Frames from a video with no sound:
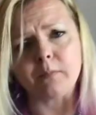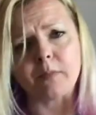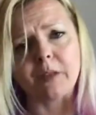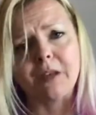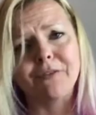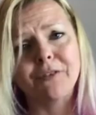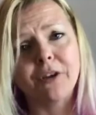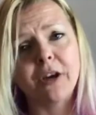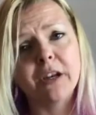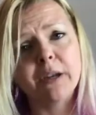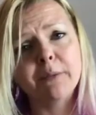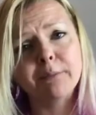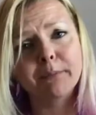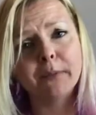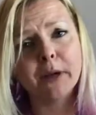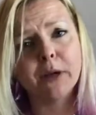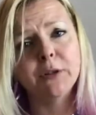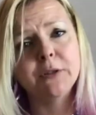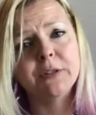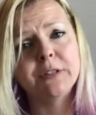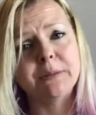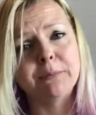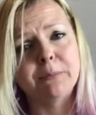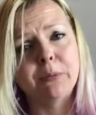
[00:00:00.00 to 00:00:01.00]
are kind of
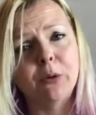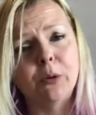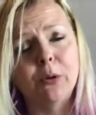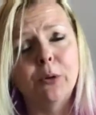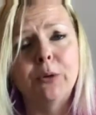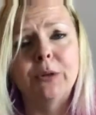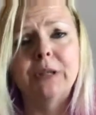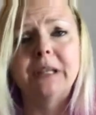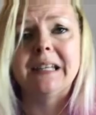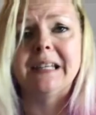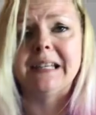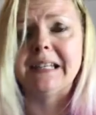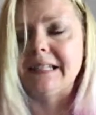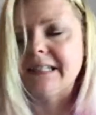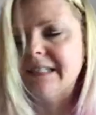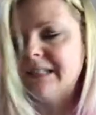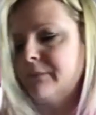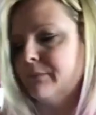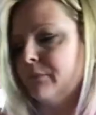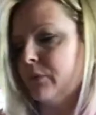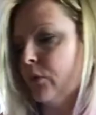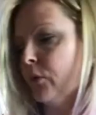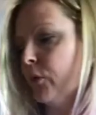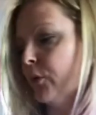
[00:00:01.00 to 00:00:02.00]
most important, least
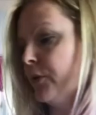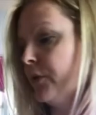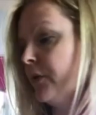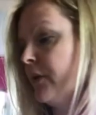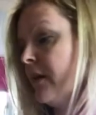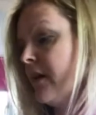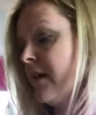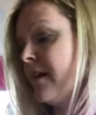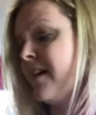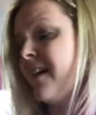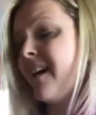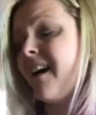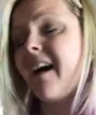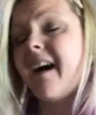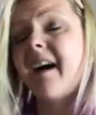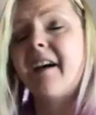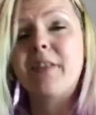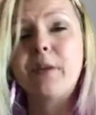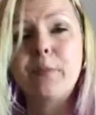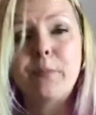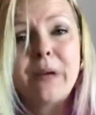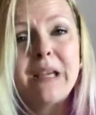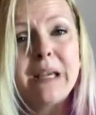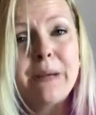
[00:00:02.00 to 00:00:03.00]
important.
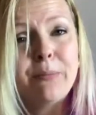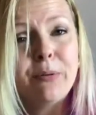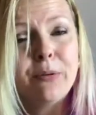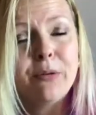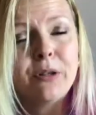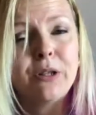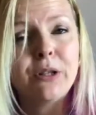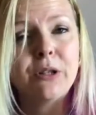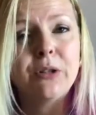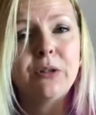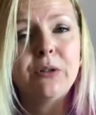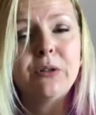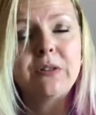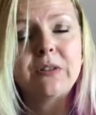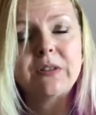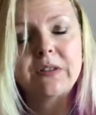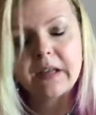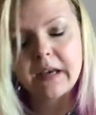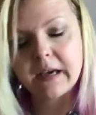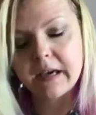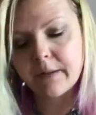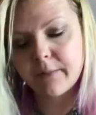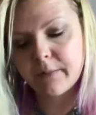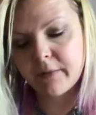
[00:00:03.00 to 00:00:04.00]
Other people use
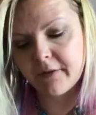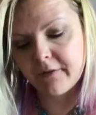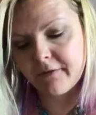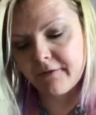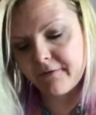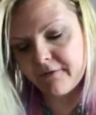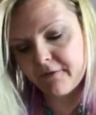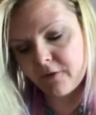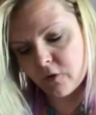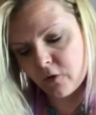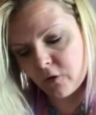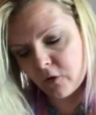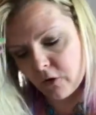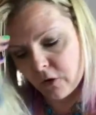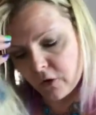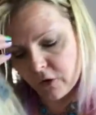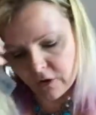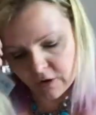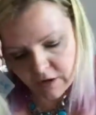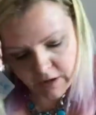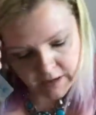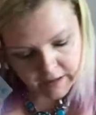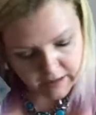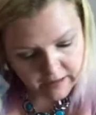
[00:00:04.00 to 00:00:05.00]
them
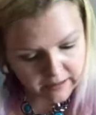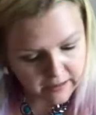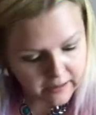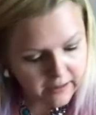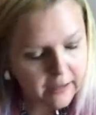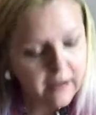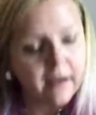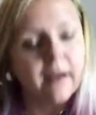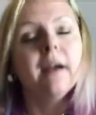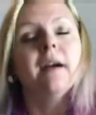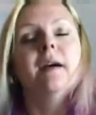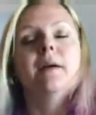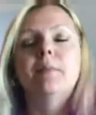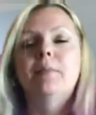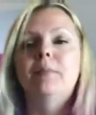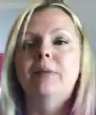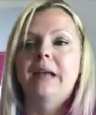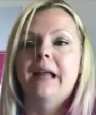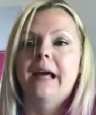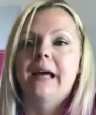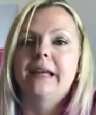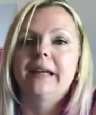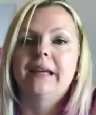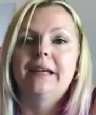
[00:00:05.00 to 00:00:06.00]
for
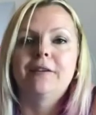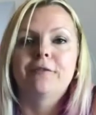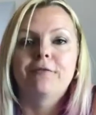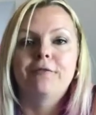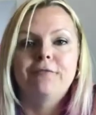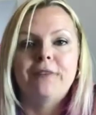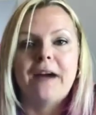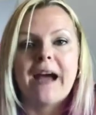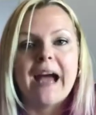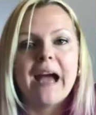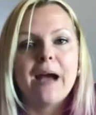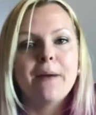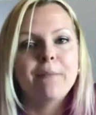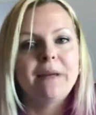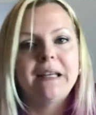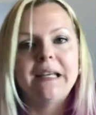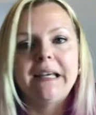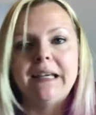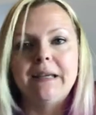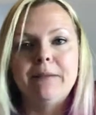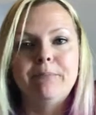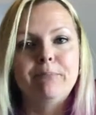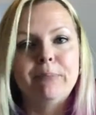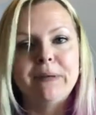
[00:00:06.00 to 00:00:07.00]
planning
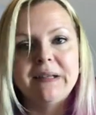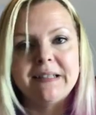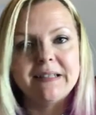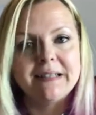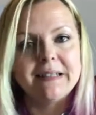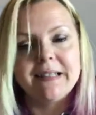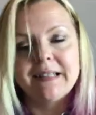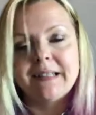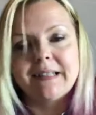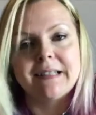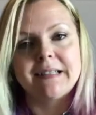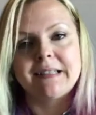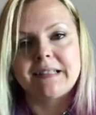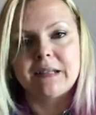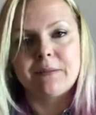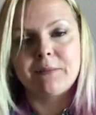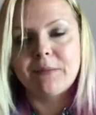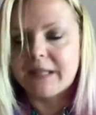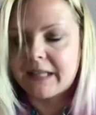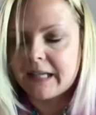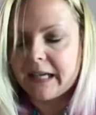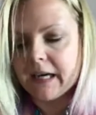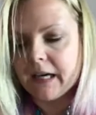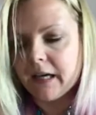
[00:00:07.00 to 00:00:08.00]
family, business and
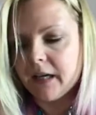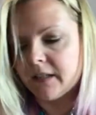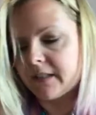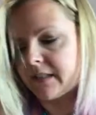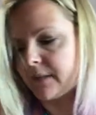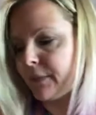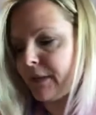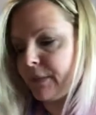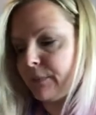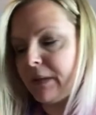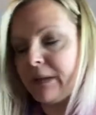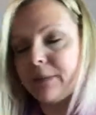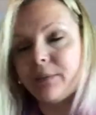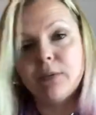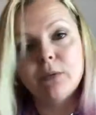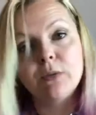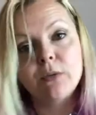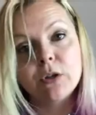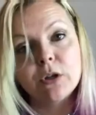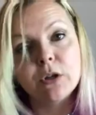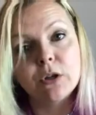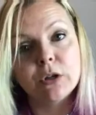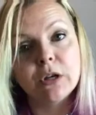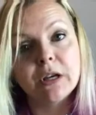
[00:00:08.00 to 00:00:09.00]
something else. I mean,
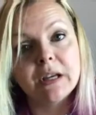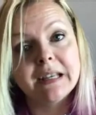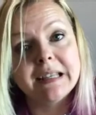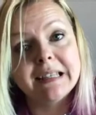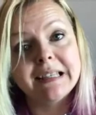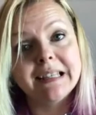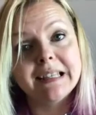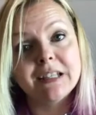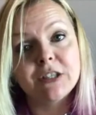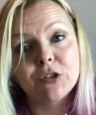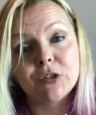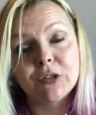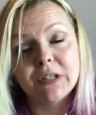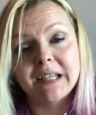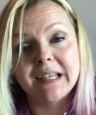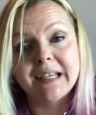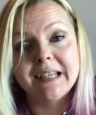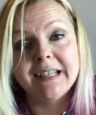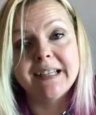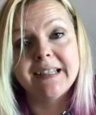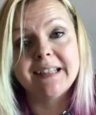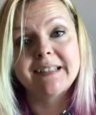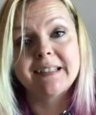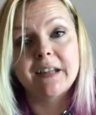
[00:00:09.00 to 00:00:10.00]
it literally
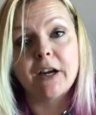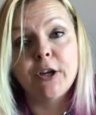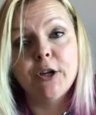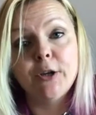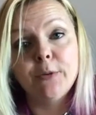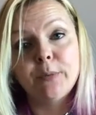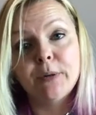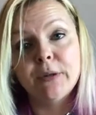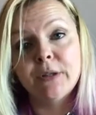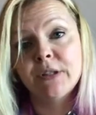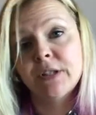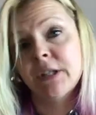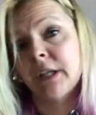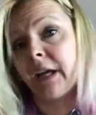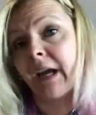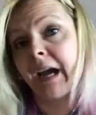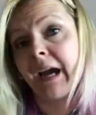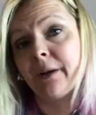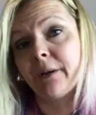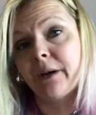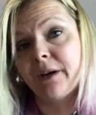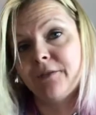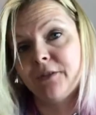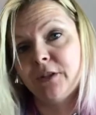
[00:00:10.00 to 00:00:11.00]
is open to
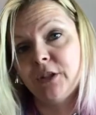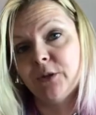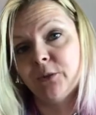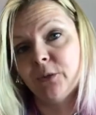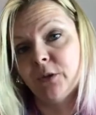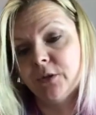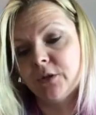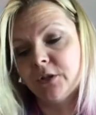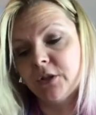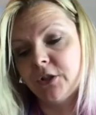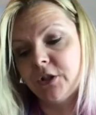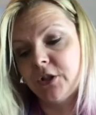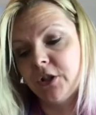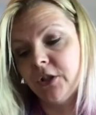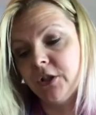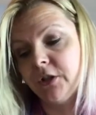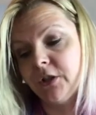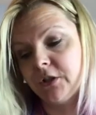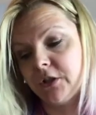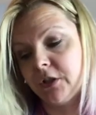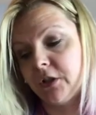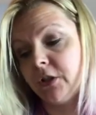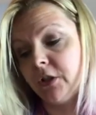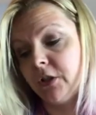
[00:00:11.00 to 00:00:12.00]
however you want
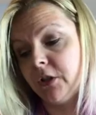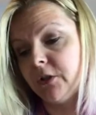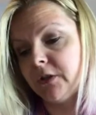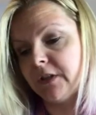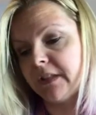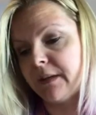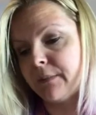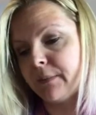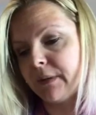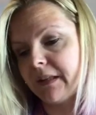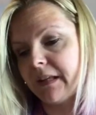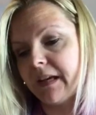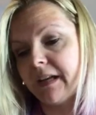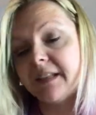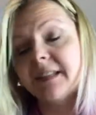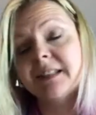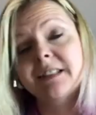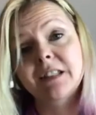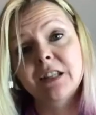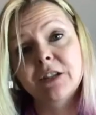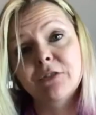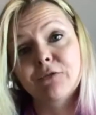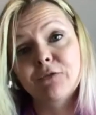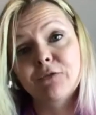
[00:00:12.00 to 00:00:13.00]
to use it, but that's